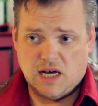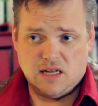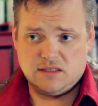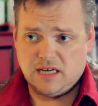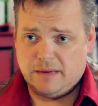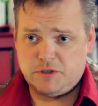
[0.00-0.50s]

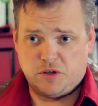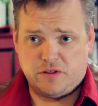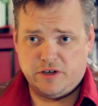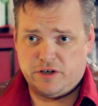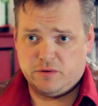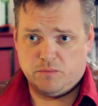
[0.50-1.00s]
lot of times you
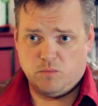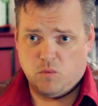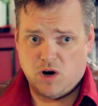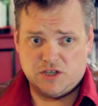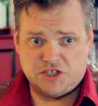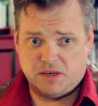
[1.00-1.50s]
think you're
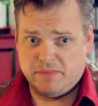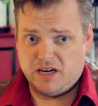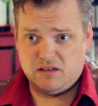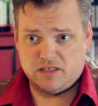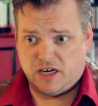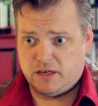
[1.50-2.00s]
watching a
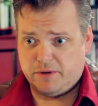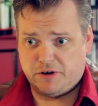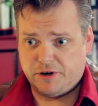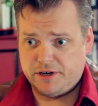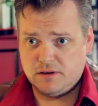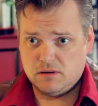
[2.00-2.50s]
medical
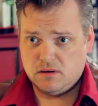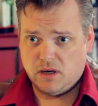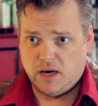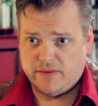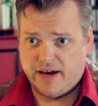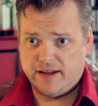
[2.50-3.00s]
documentary. Oh
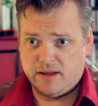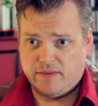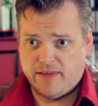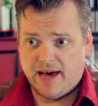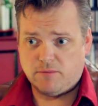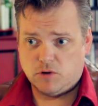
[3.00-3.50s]
yeah, and yeah. that
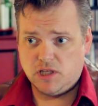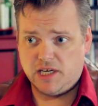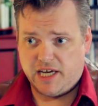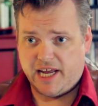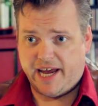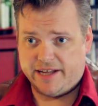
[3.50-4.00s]
and that
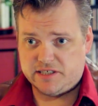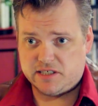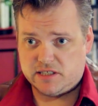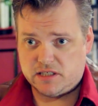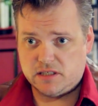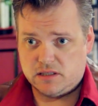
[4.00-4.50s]
really
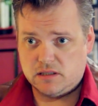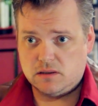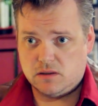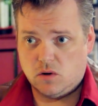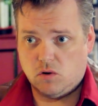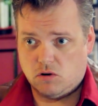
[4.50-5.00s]
enhances
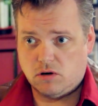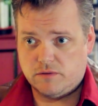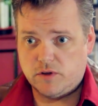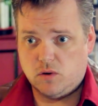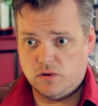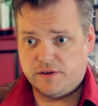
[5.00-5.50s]
the the horror
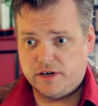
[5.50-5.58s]
of the whole